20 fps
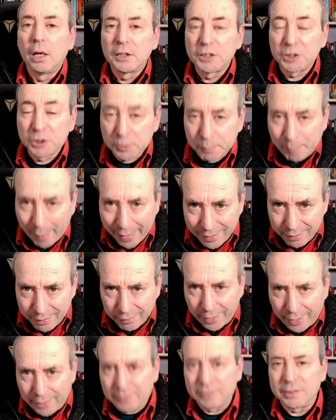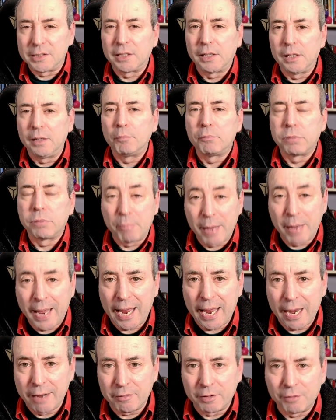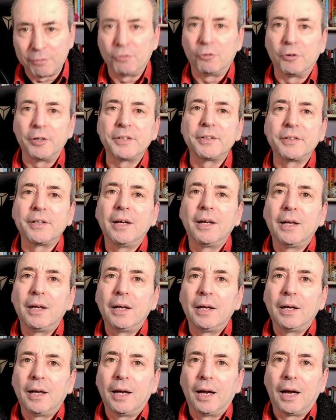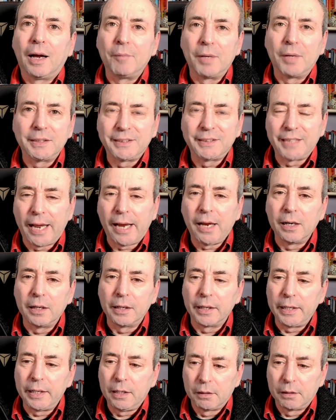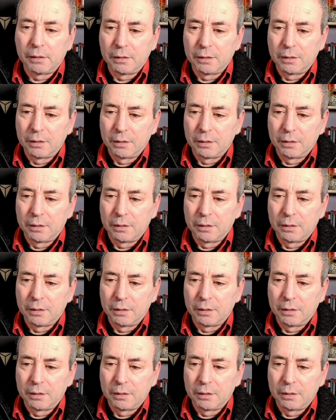Spend energy preparing for it. And secondly,